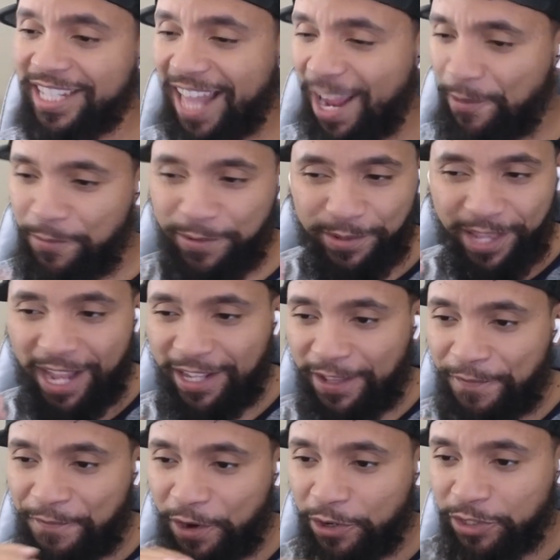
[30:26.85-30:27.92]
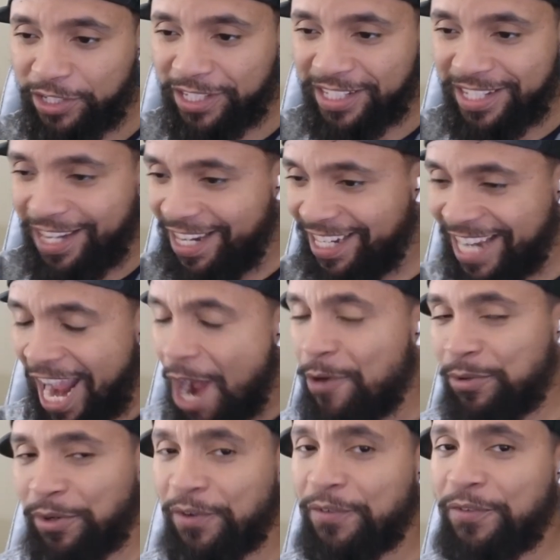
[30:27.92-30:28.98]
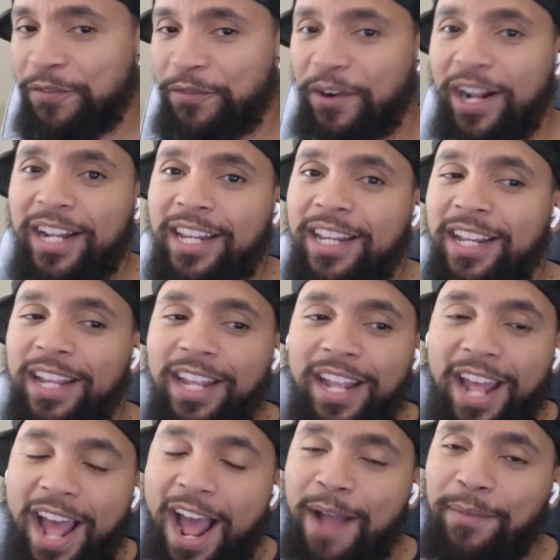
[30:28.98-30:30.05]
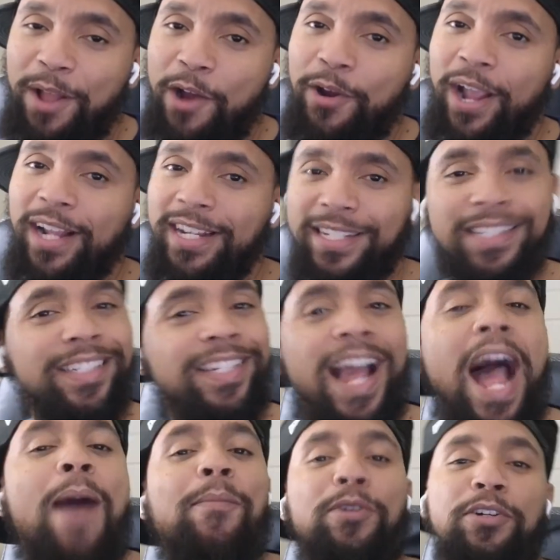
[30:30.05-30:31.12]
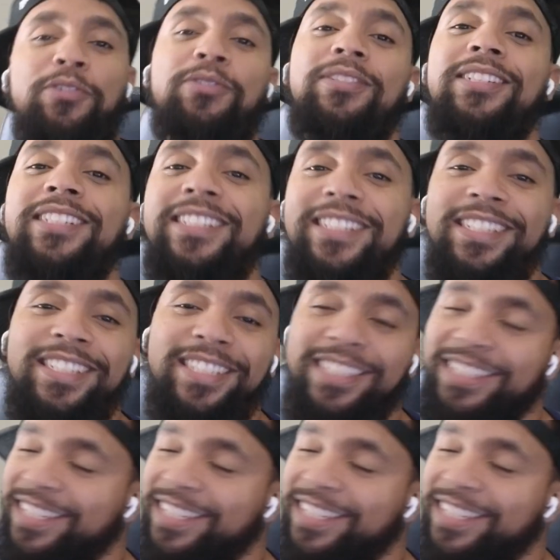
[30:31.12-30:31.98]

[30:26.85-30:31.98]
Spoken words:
Like the first encounter of Freddy, I'm like, okay, this is comical. This is